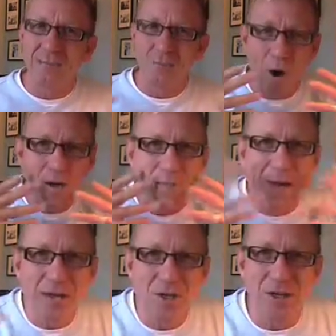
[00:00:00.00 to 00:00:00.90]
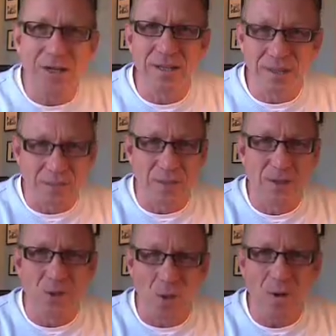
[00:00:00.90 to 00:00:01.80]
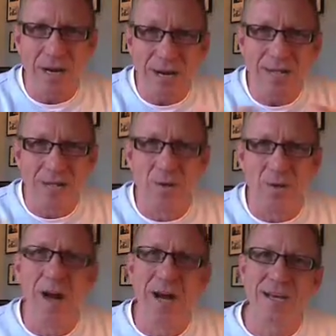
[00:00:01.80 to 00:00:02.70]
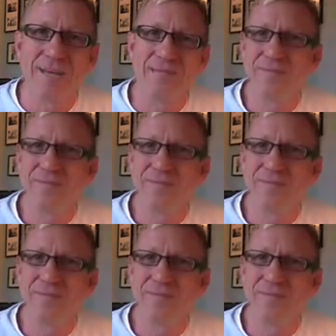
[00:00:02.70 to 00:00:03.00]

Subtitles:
proclamation, that's my story, and through my